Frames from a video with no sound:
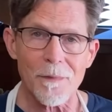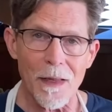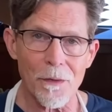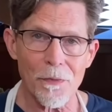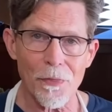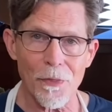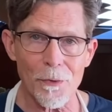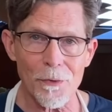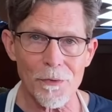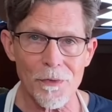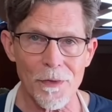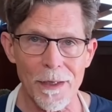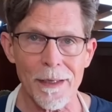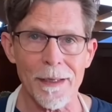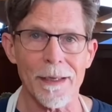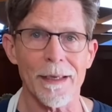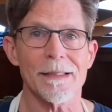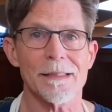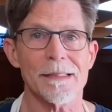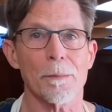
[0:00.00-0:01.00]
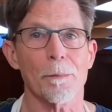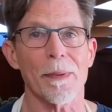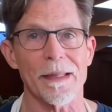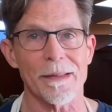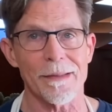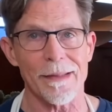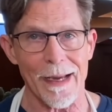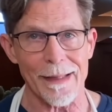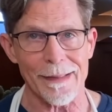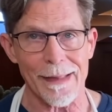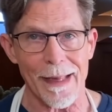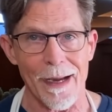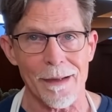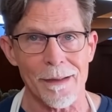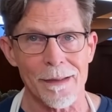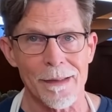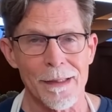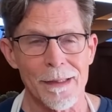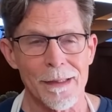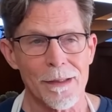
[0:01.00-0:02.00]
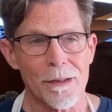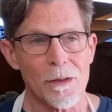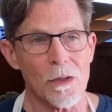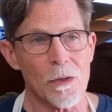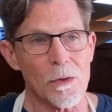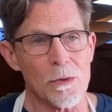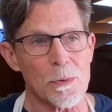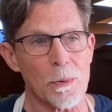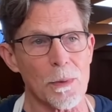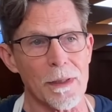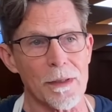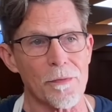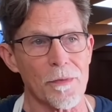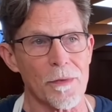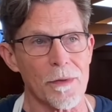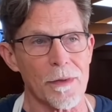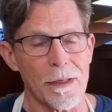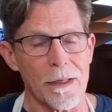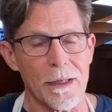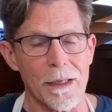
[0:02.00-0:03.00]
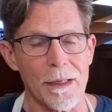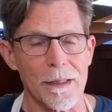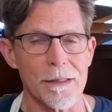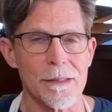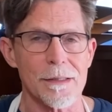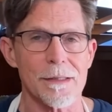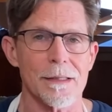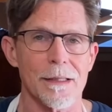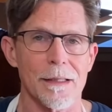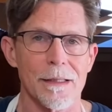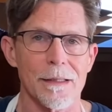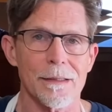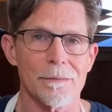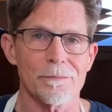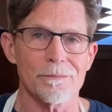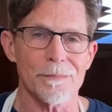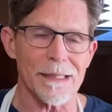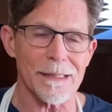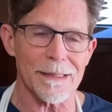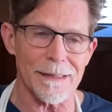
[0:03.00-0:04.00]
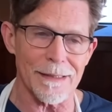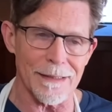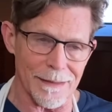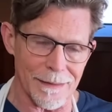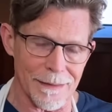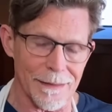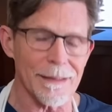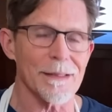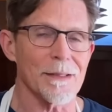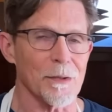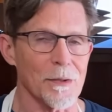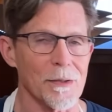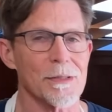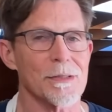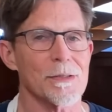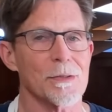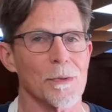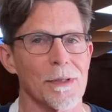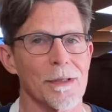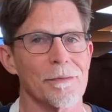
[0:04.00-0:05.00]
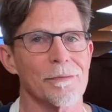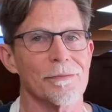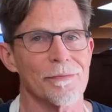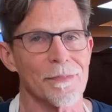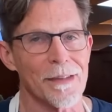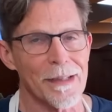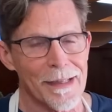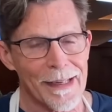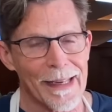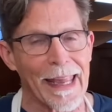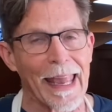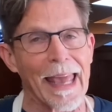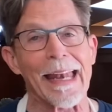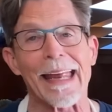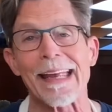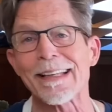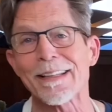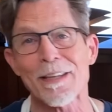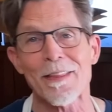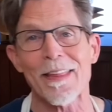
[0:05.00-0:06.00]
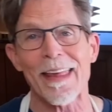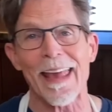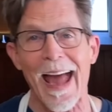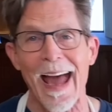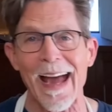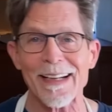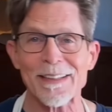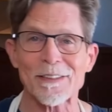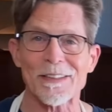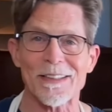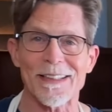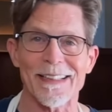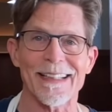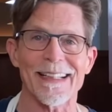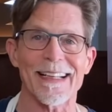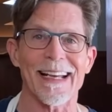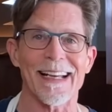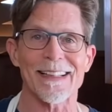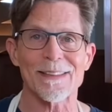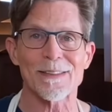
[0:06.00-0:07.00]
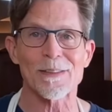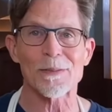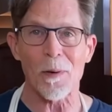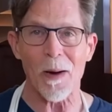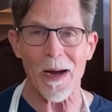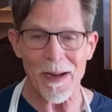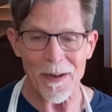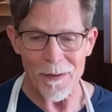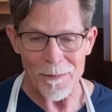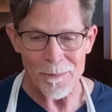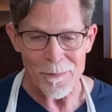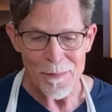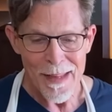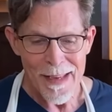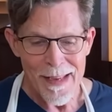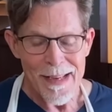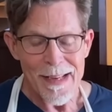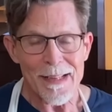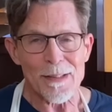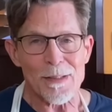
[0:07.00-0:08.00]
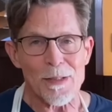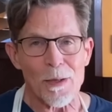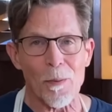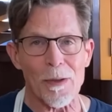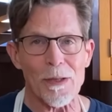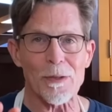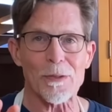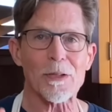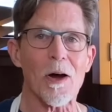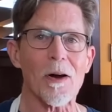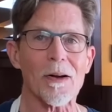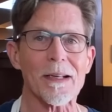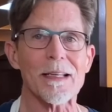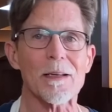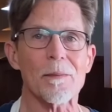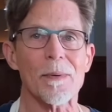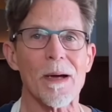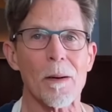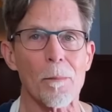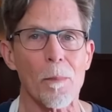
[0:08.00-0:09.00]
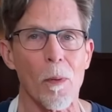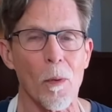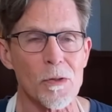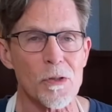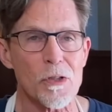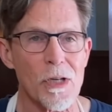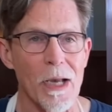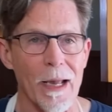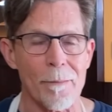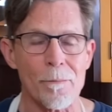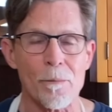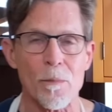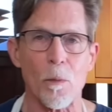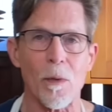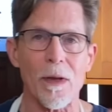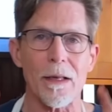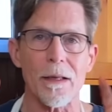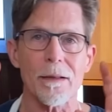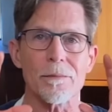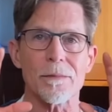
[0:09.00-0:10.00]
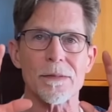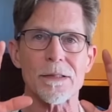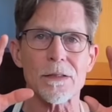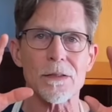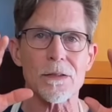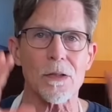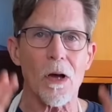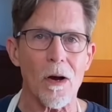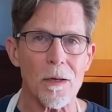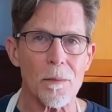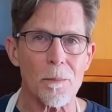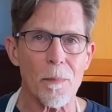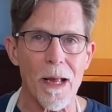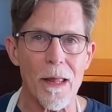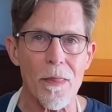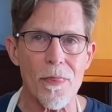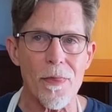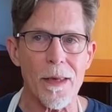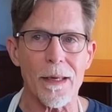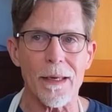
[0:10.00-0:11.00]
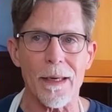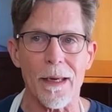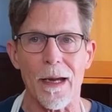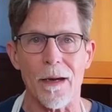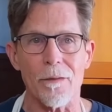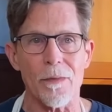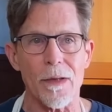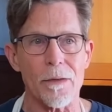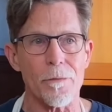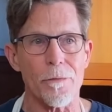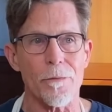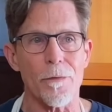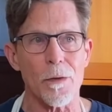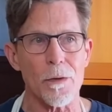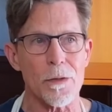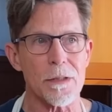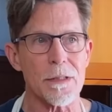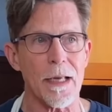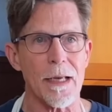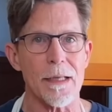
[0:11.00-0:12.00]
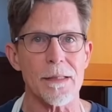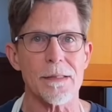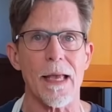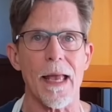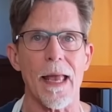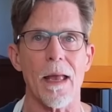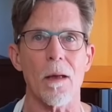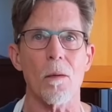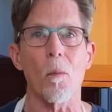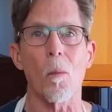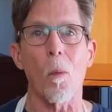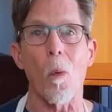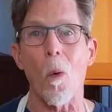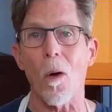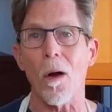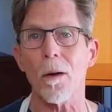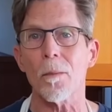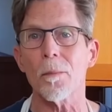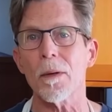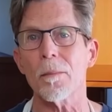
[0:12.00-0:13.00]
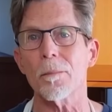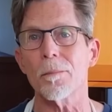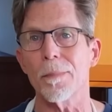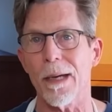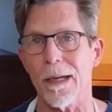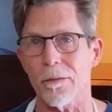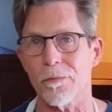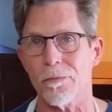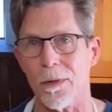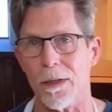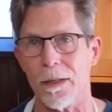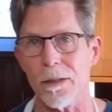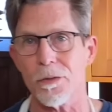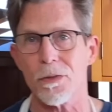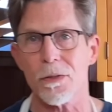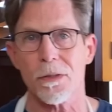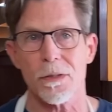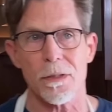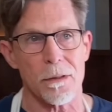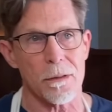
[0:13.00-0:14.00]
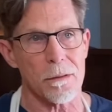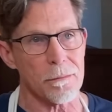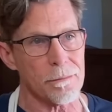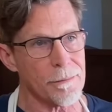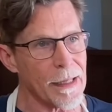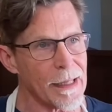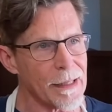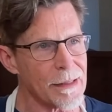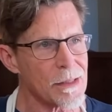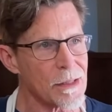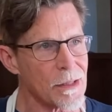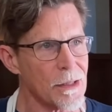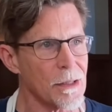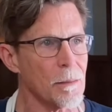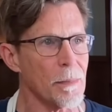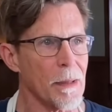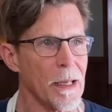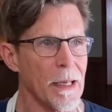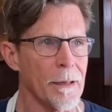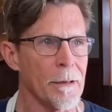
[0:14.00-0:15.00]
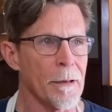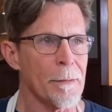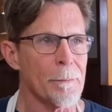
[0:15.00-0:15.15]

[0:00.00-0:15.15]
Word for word: Third thing is a piñata. Usually for the kids, the, but the adults sort of get into the action as well. So when you're talking about ponche, we start by thinking of it first as a warm beverage. So it's going to be